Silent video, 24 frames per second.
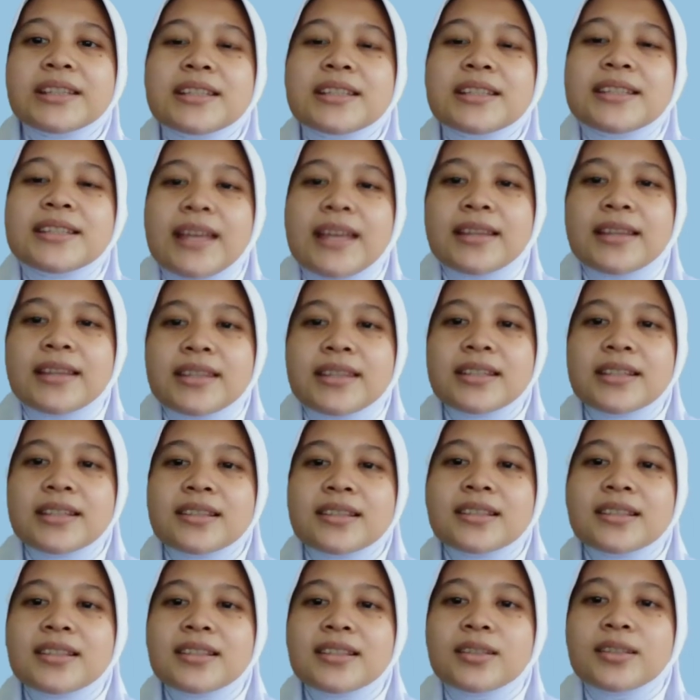the
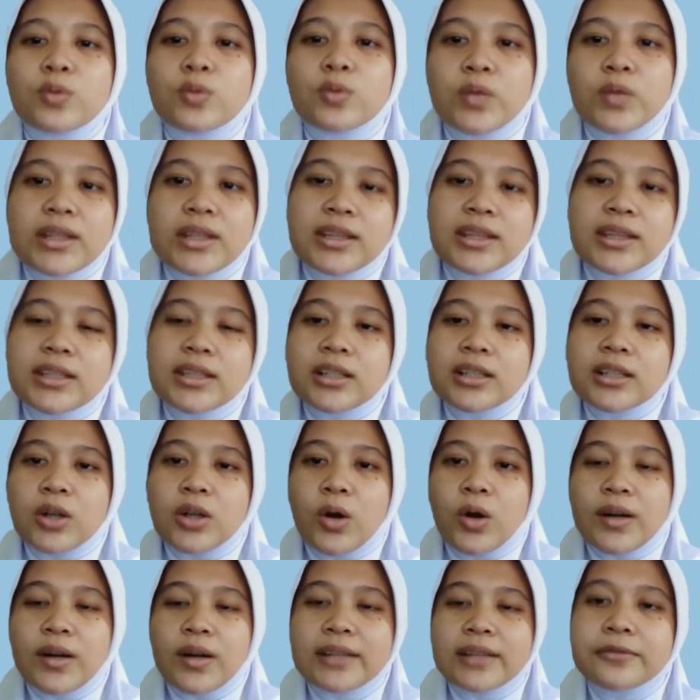sentence with the
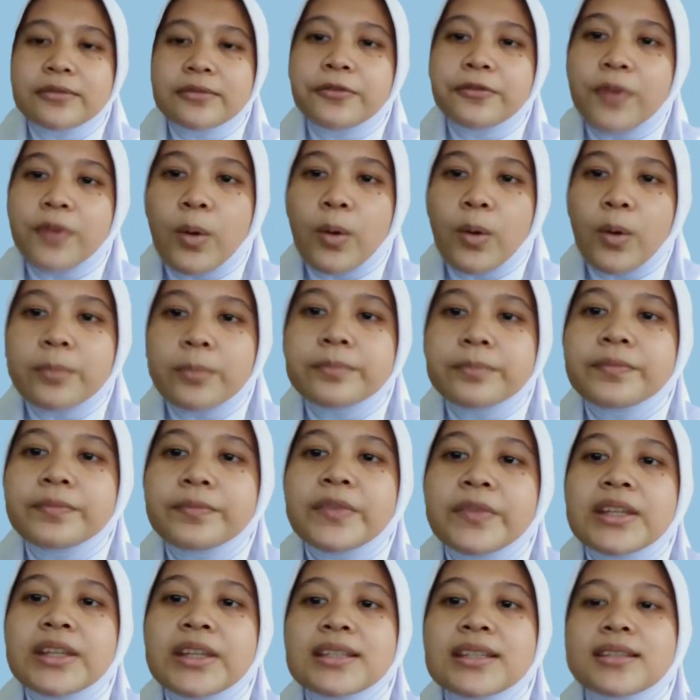correct form,
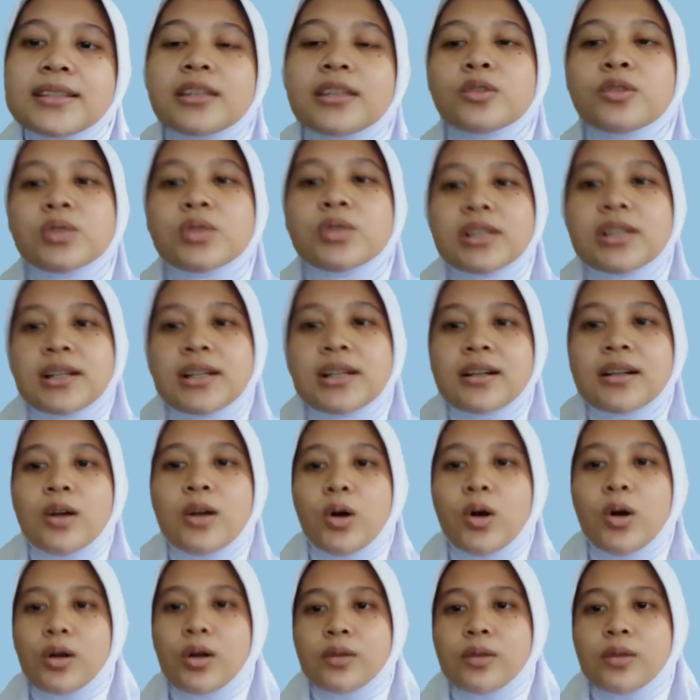singular
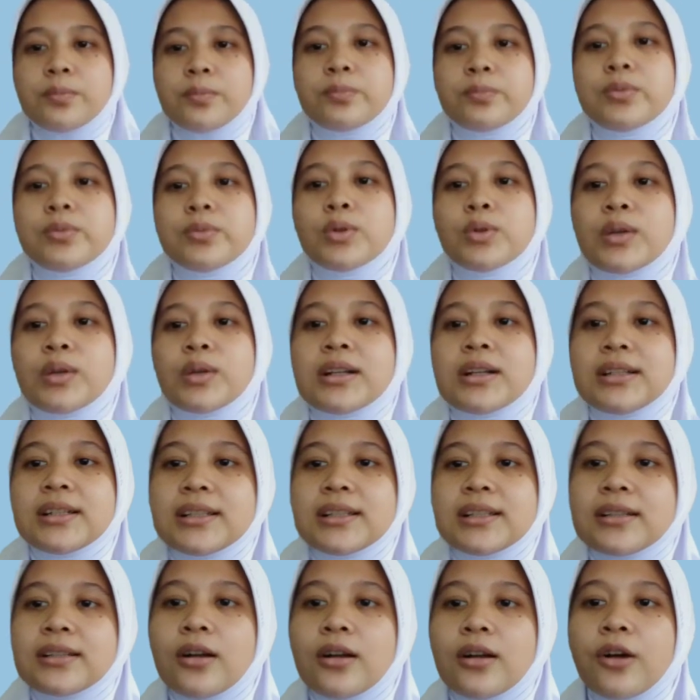or
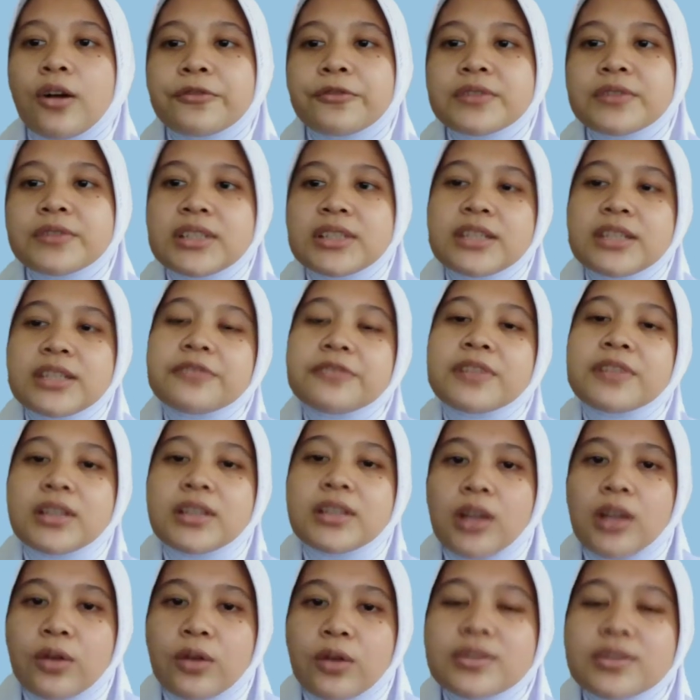plural, of the given
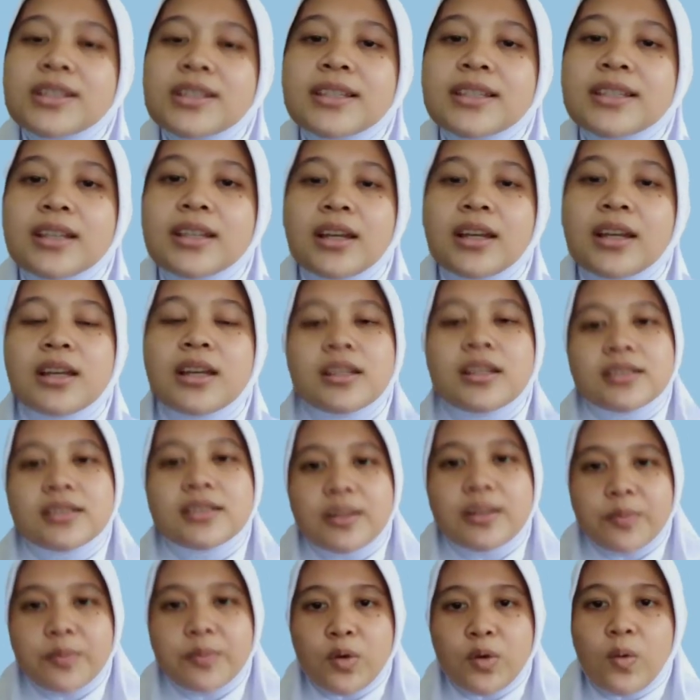nouns.
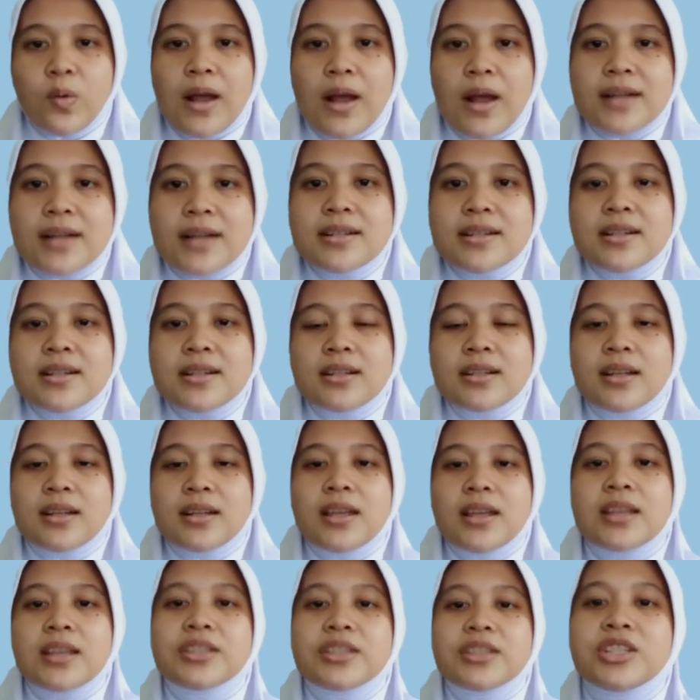Number 1.
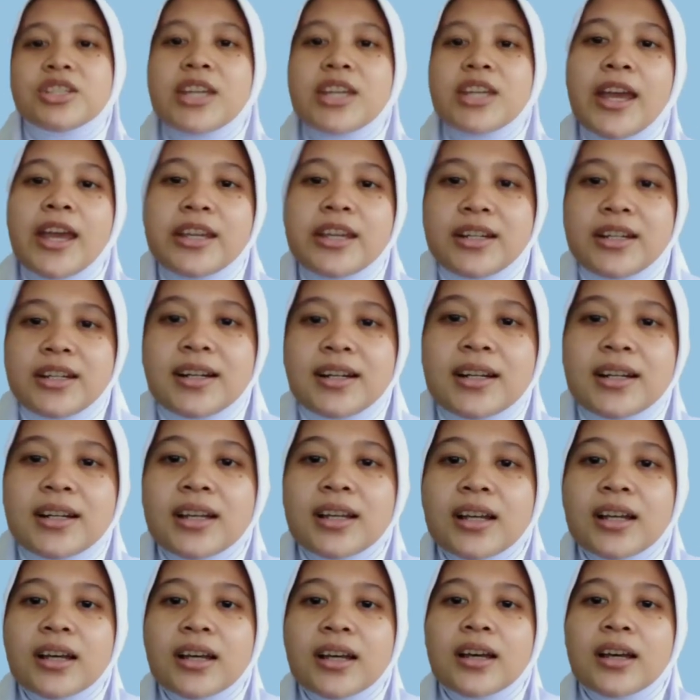Chair.
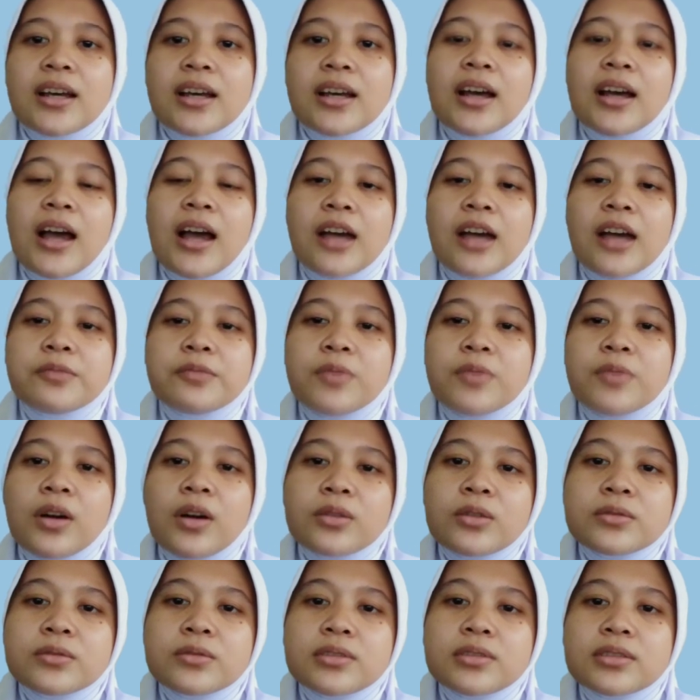I
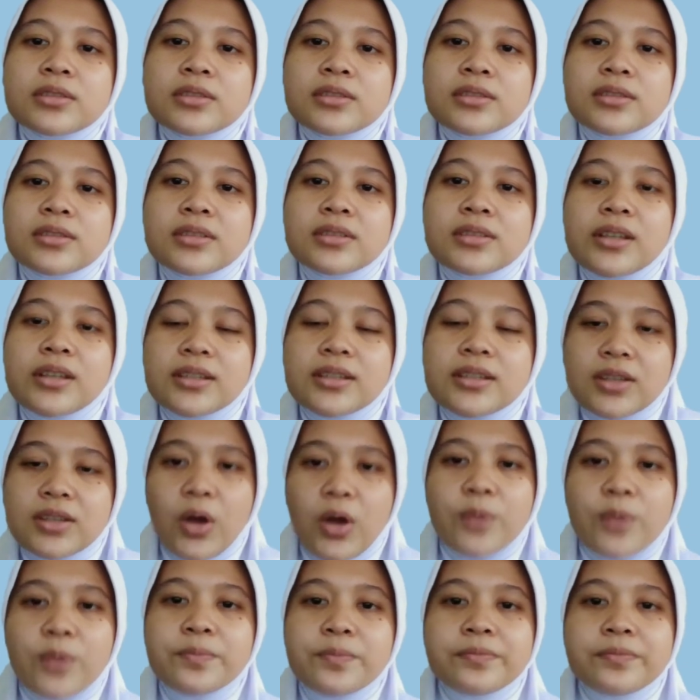bought
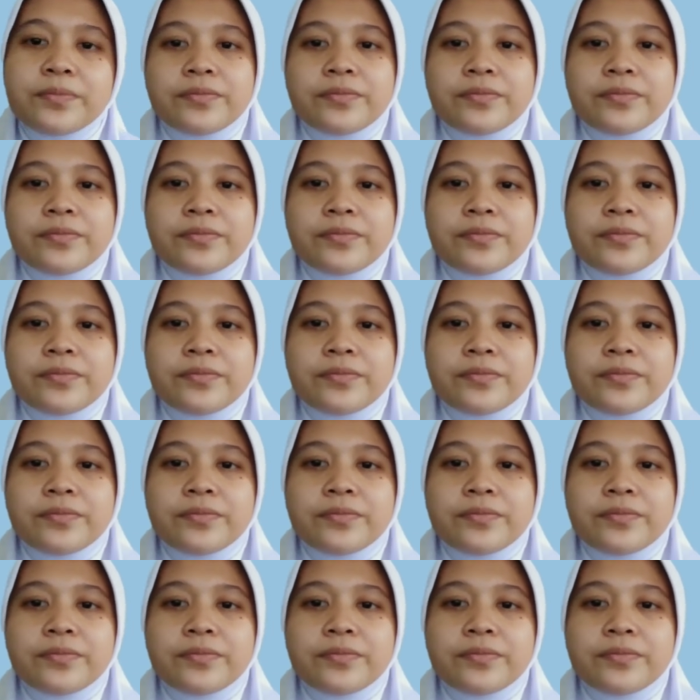some